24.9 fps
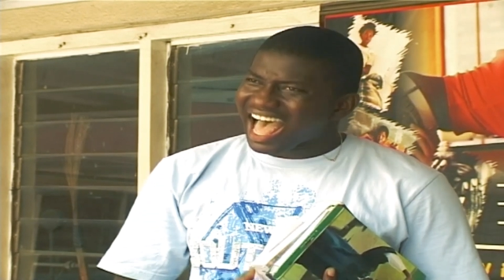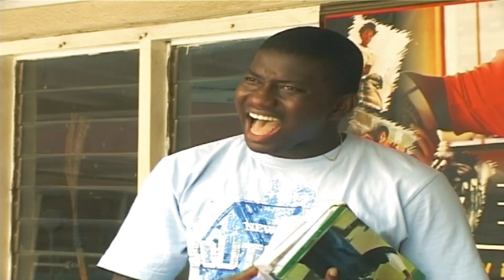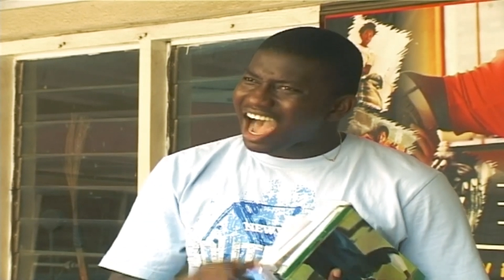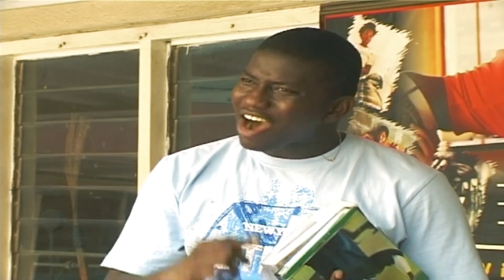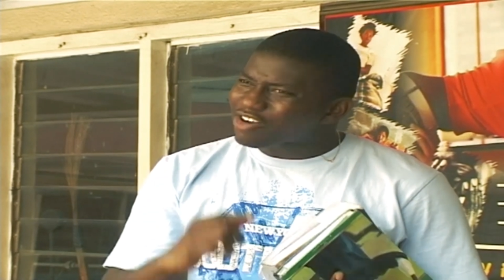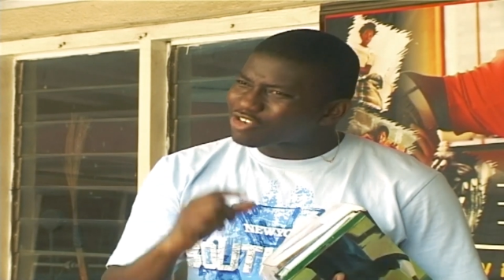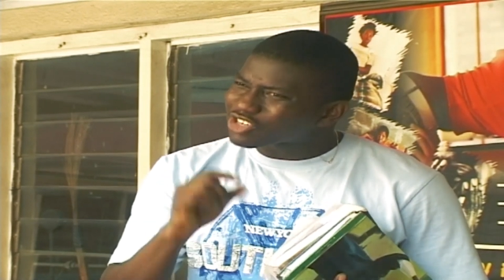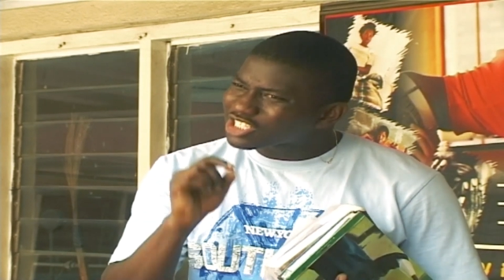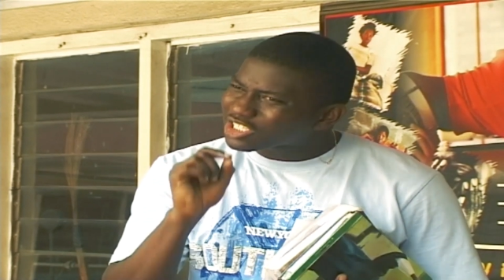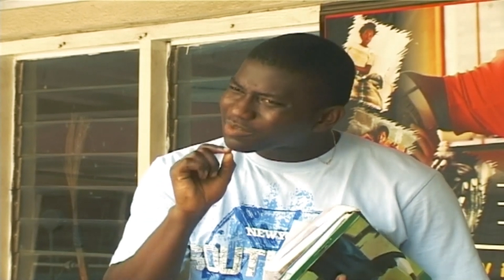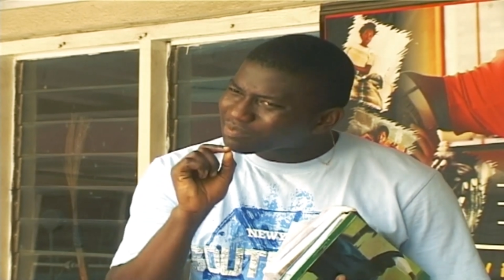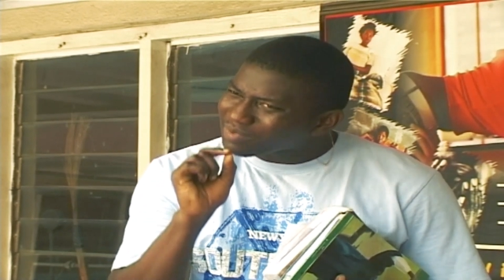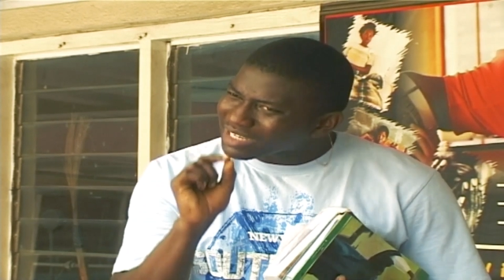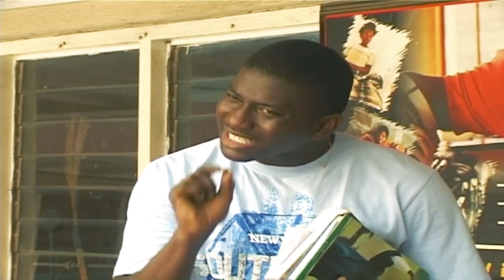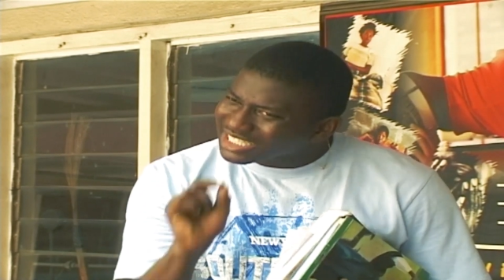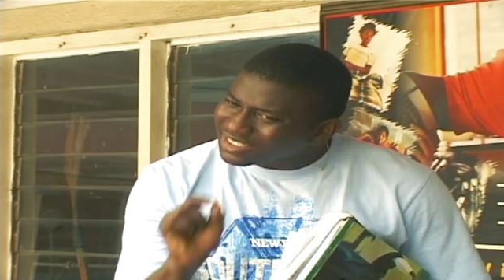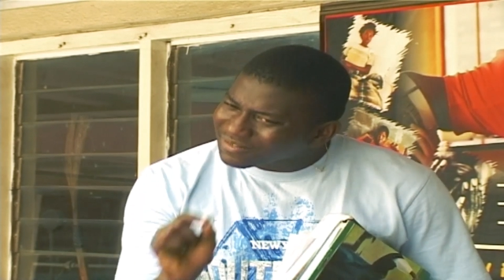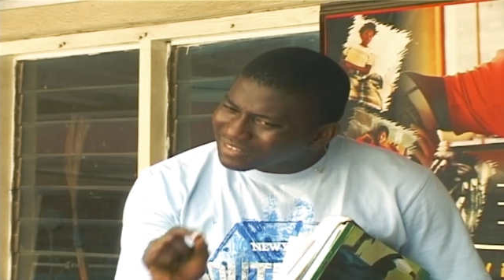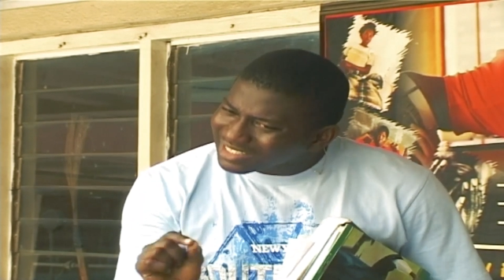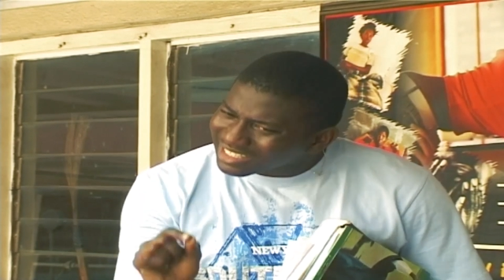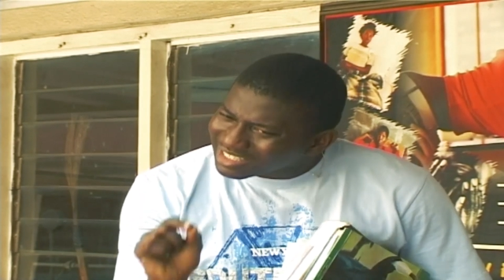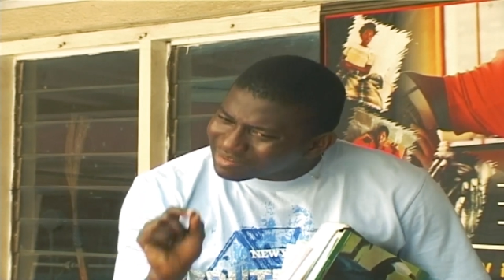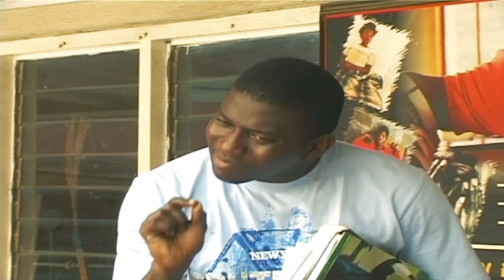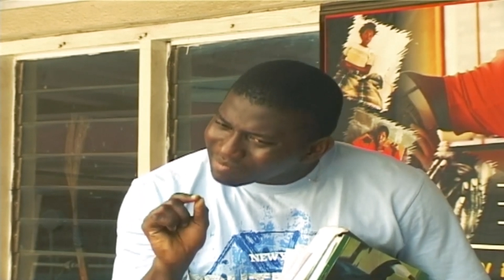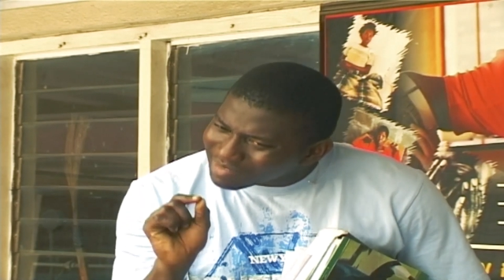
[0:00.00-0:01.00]
I will
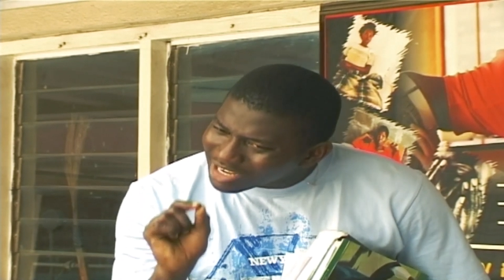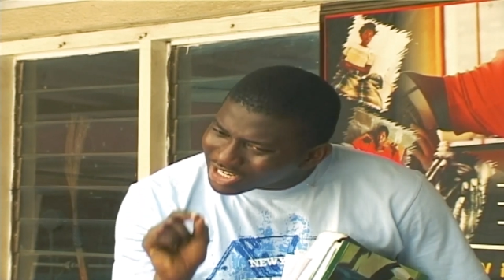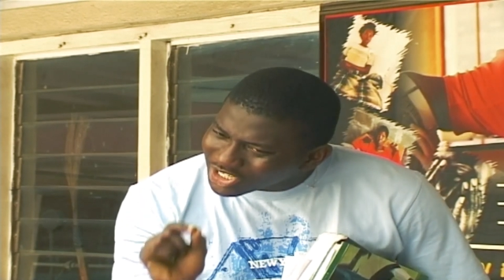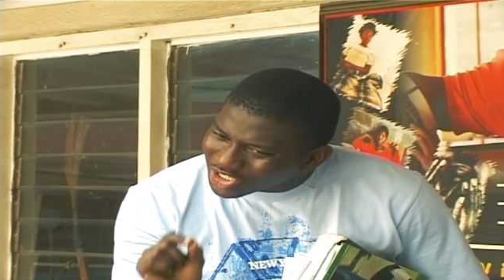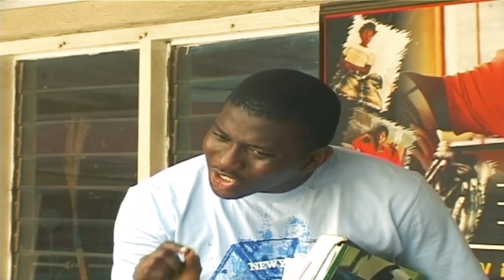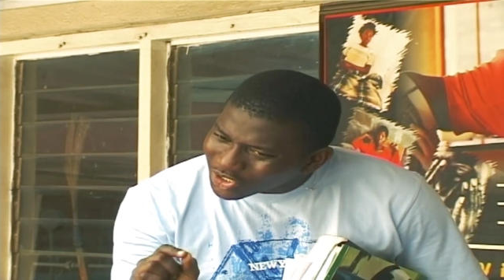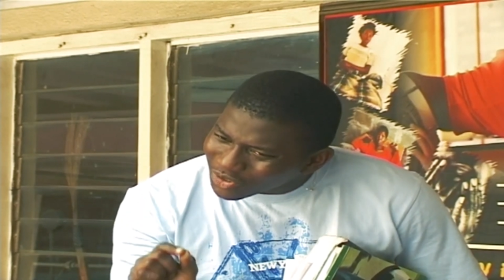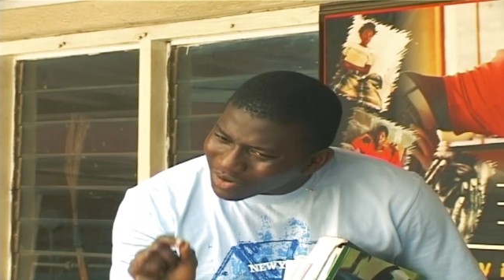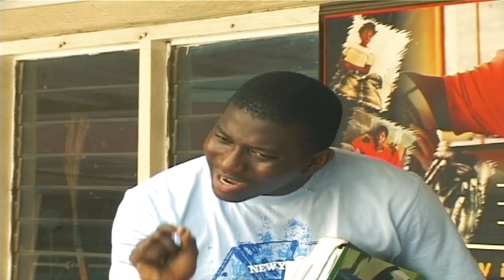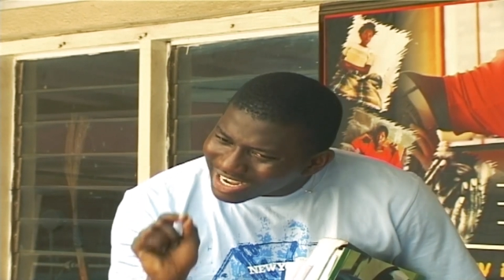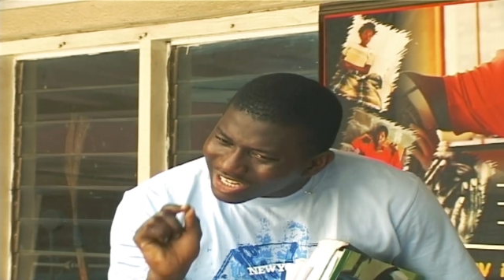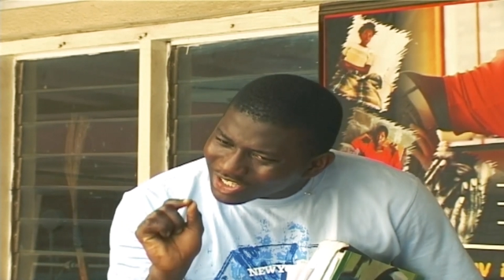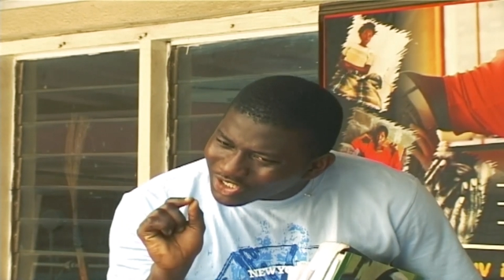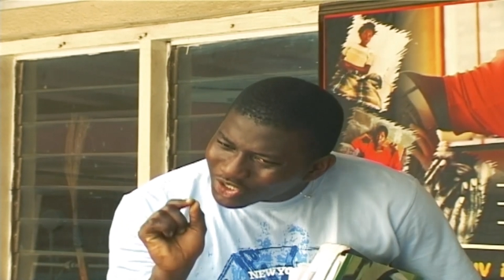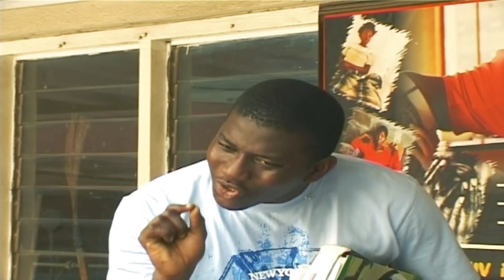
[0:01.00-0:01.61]
specifically make sure I